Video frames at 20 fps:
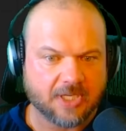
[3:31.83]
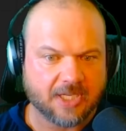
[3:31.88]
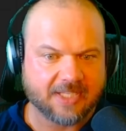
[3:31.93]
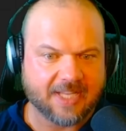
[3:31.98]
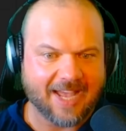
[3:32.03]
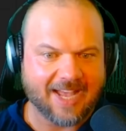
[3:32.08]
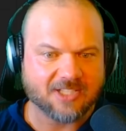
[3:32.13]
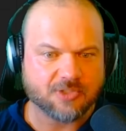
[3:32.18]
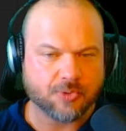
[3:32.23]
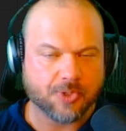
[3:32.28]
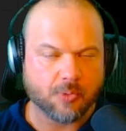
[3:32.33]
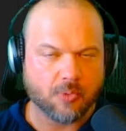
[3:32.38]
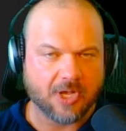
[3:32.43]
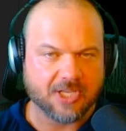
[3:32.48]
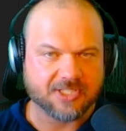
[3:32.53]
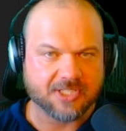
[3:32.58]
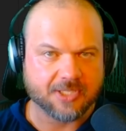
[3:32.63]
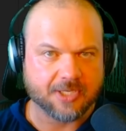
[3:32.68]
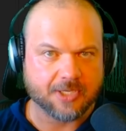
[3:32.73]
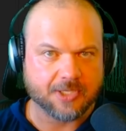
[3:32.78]
And as
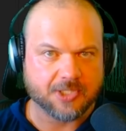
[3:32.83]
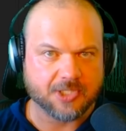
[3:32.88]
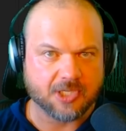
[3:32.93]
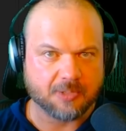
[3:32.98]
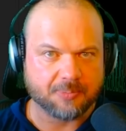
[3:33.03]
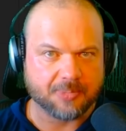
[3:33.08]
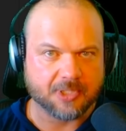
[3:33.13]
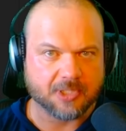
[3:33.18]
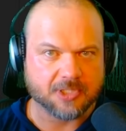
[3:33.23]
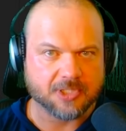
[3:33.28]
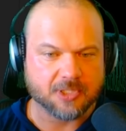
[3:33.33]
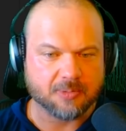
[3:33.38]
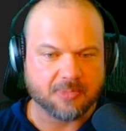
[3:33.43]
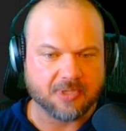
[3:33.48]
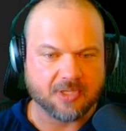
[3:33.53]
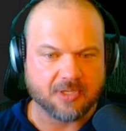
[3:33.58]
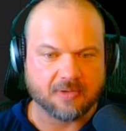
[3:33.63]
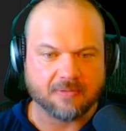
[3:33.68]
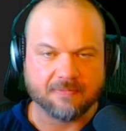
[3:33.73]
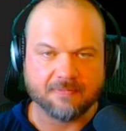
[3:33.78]
requested, she appears to
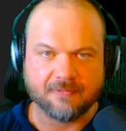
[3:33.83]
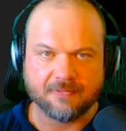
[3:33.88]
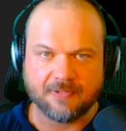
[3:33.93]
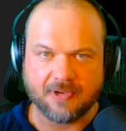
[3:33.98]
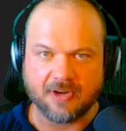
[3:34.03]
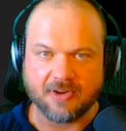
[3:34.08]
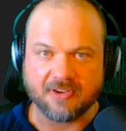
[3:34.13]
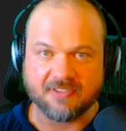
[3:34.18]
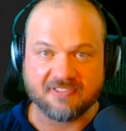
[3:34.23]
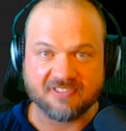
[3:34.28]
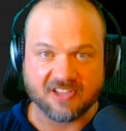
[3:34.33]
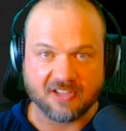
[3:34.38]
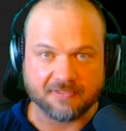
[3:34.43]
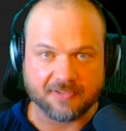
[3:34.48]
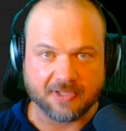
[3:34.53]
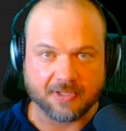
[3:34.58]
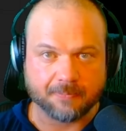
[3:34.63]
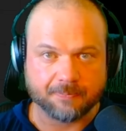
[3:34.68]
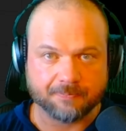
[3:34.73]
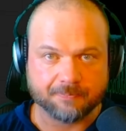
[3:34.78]
be very
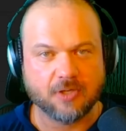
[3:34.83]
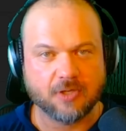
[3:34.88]
fluffy.